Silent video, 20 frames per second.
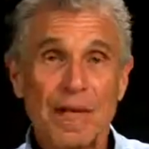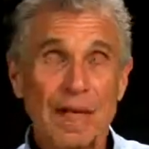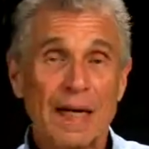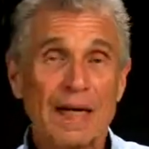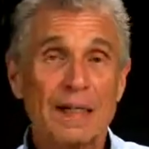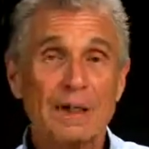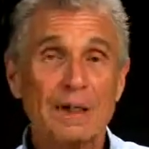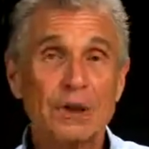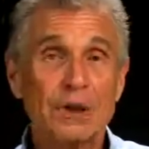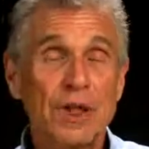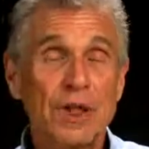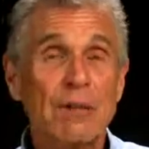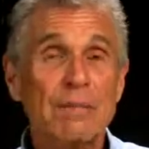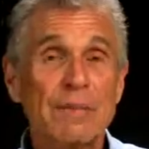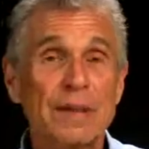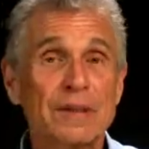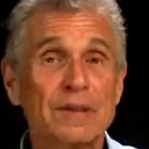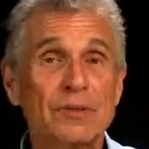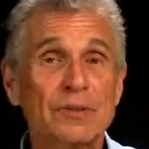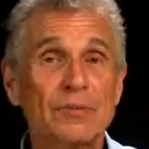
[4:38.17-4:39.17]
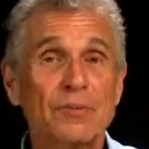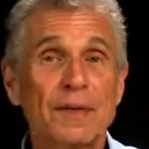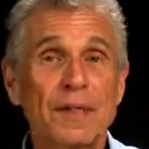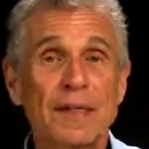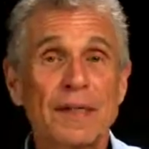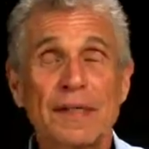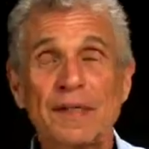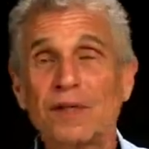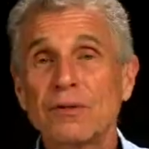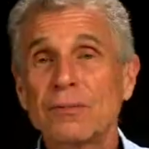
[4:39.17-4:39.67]
And as shamans,
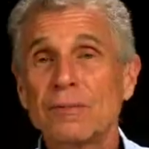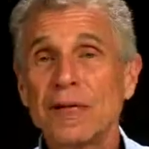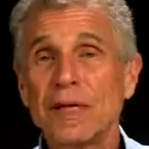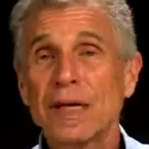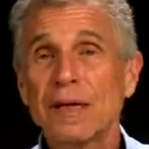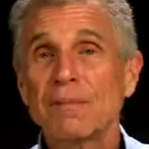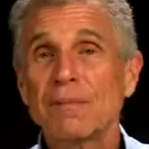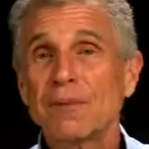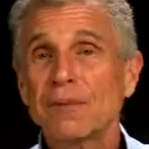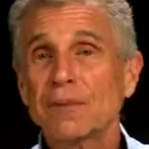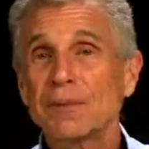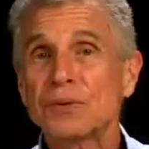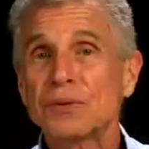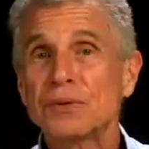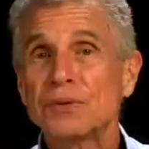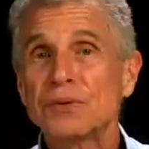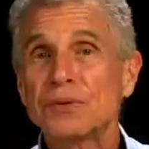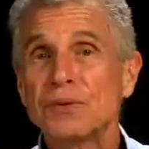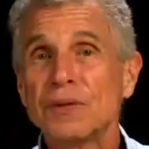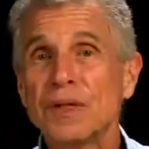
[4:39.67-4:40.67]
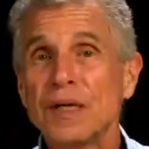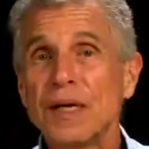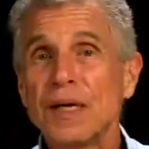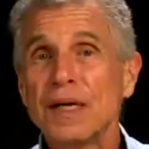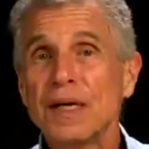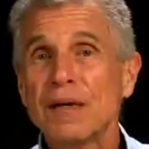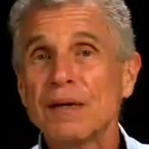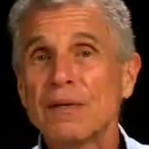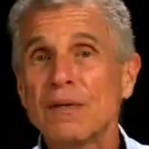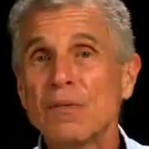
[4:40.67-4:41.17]
we need to be able to
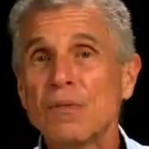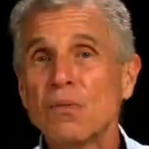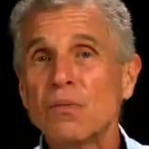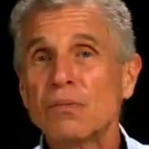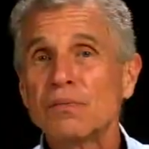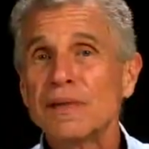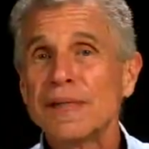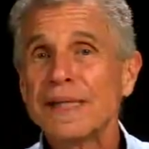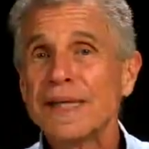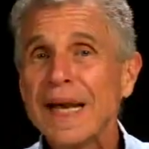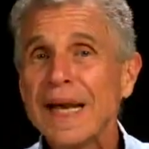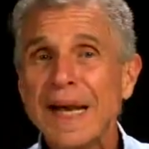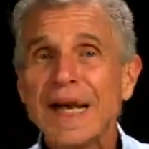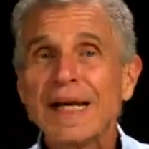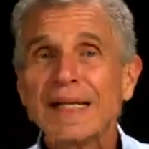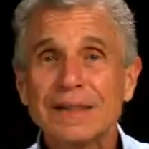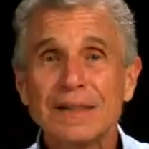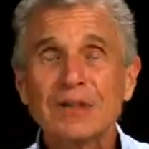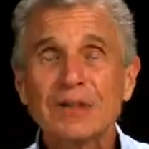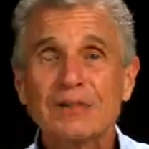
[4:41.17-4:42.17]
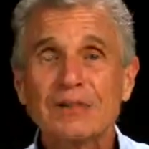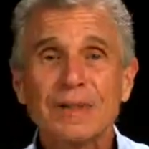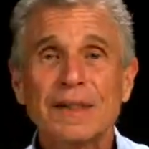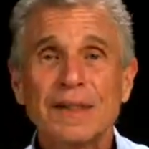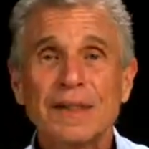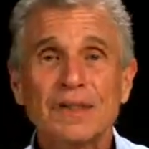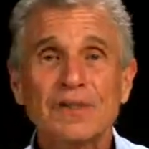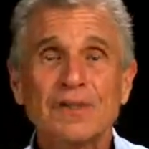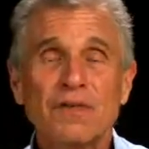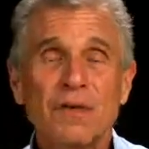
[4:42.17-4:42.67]
dance with
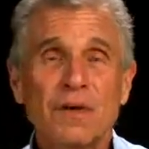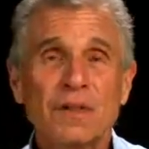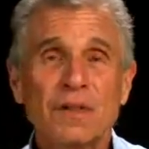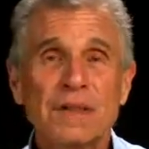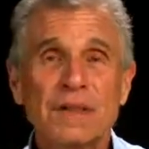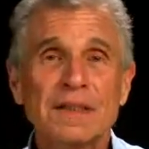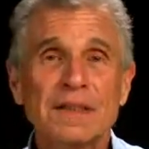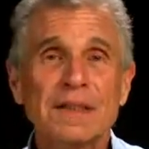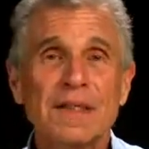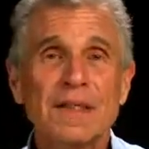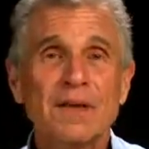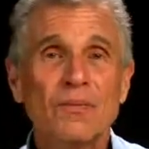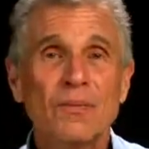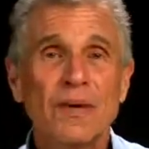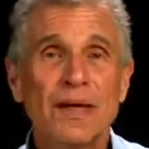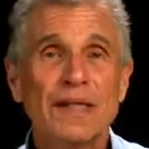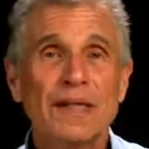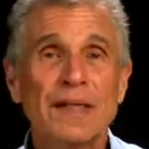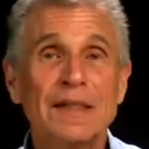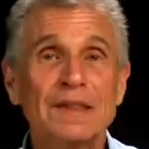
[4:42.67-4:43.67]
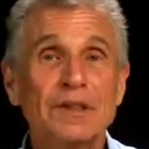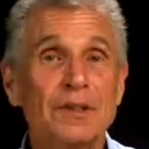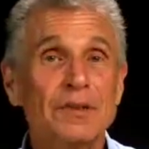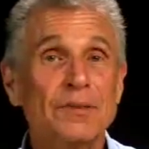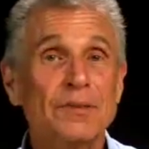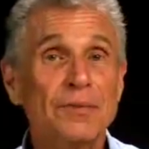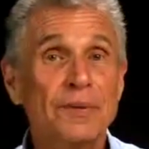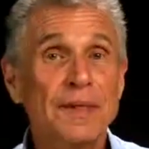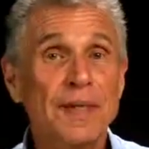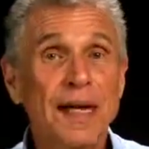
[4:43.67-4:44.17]
these forces in a way that's
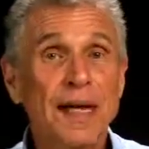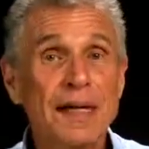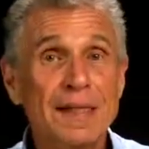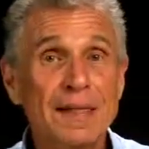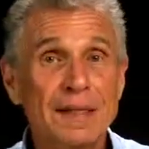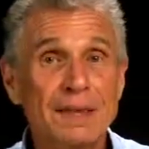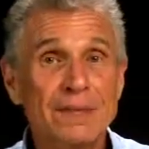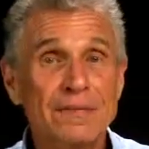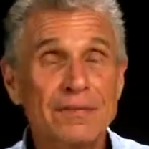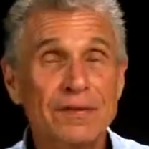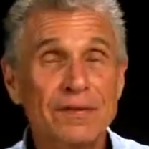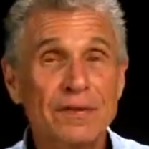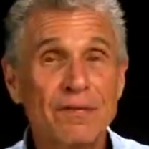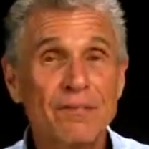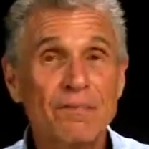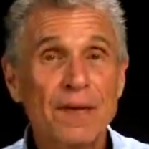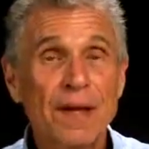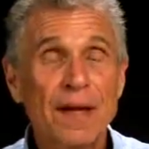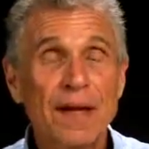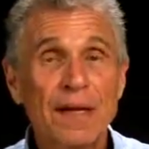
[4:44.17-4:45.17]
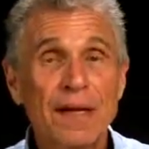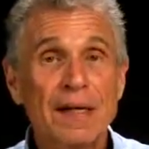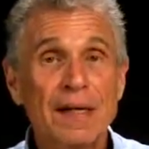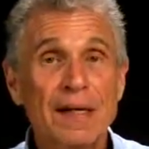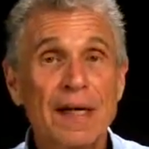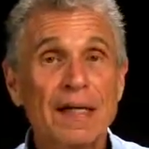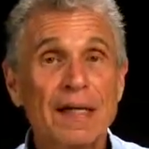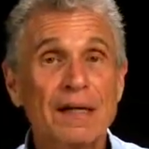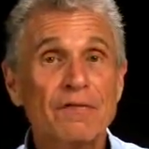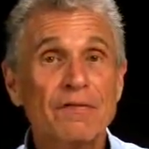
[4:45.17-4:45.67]
creative.
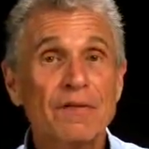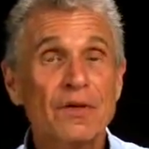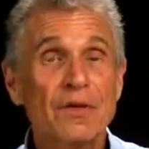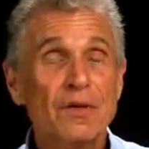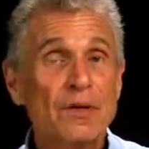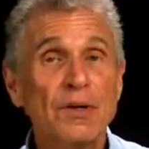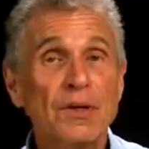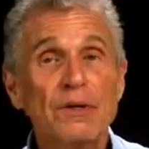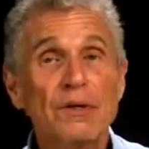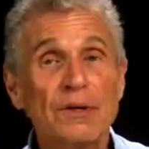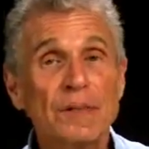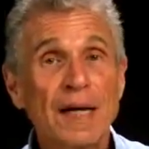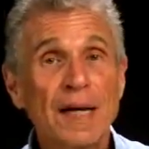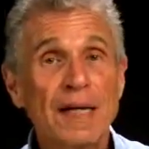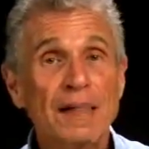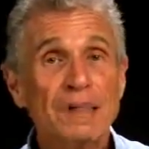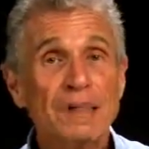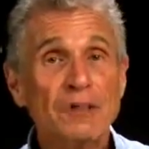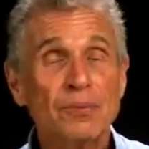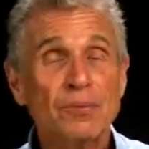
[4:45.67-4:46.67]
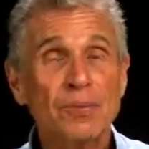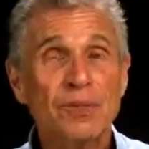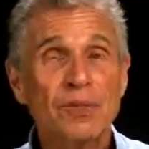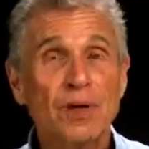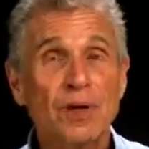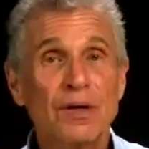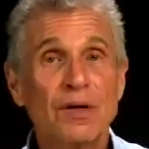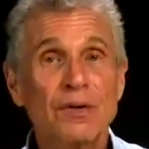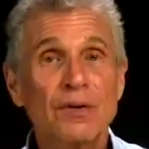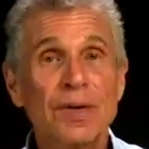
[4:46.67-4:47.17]
And if we don't dance with
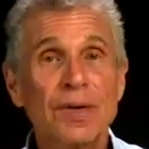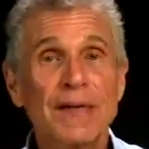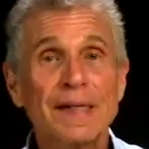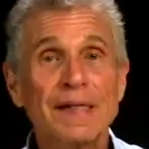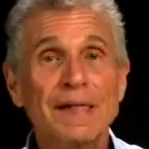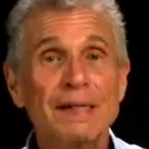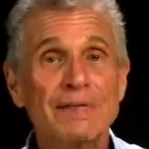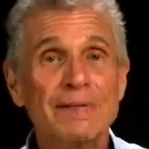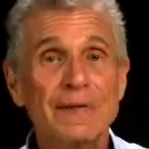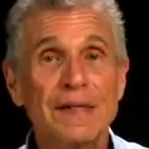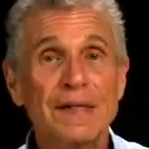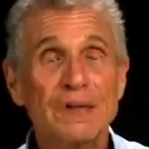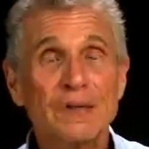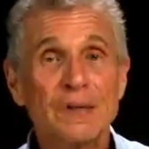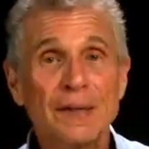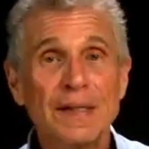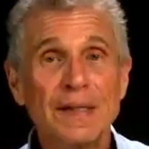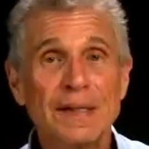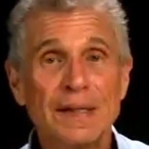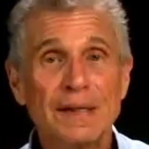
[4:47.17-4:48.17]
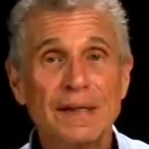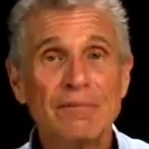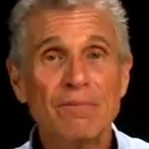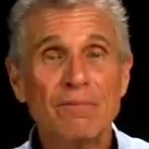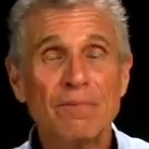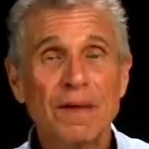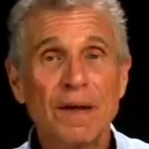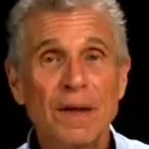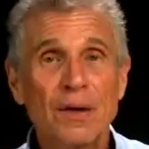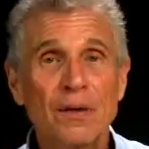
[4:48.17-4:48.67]
our creativity with
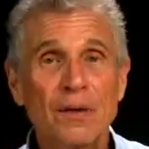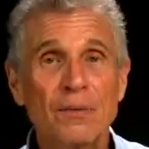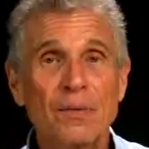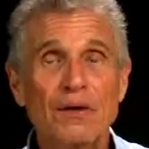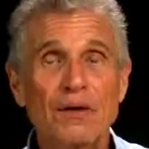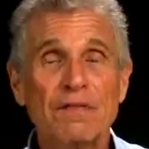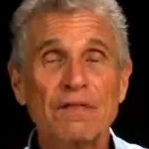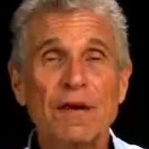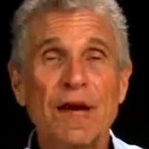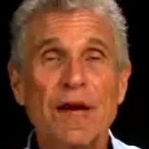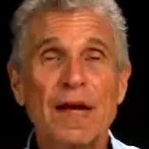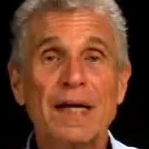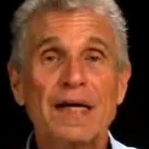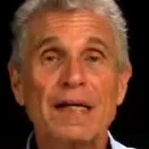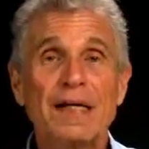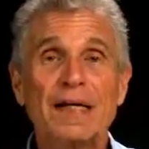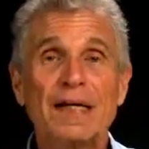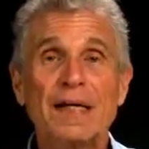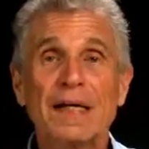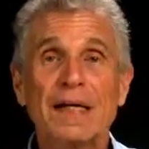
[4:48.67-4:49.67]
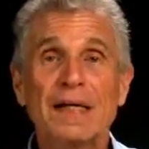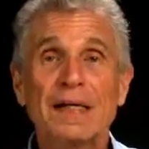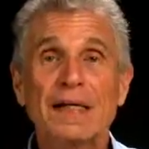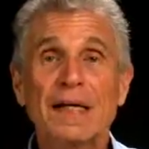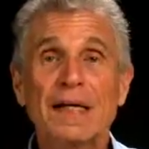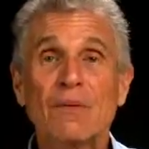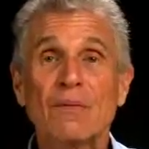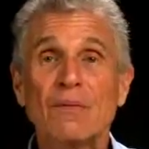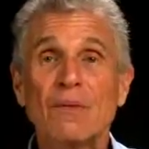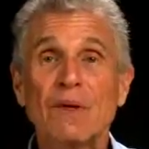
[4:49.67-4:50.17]
them, we find
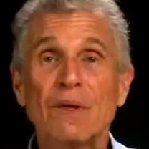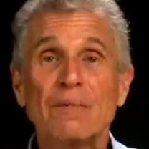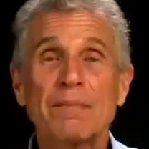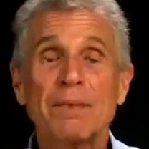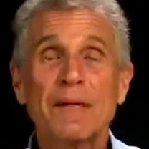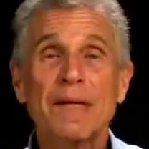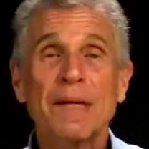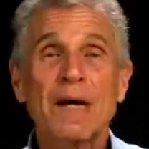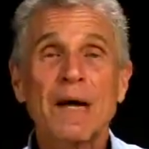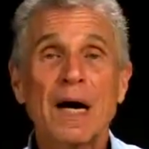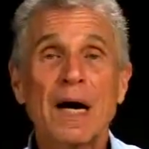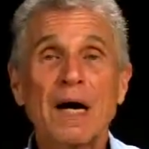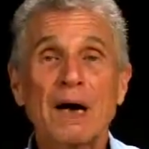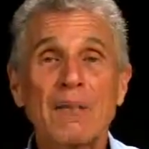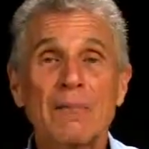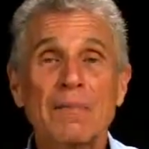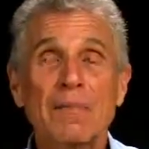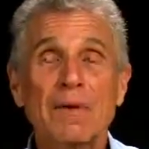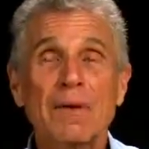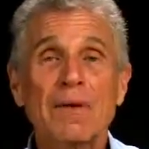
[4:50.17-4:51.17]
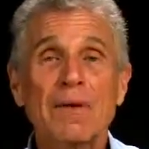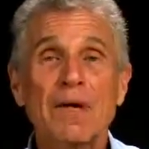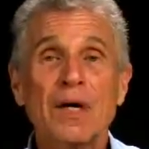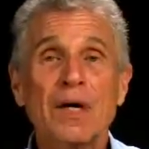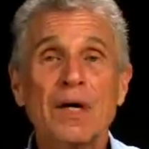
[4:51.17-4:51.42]
that we become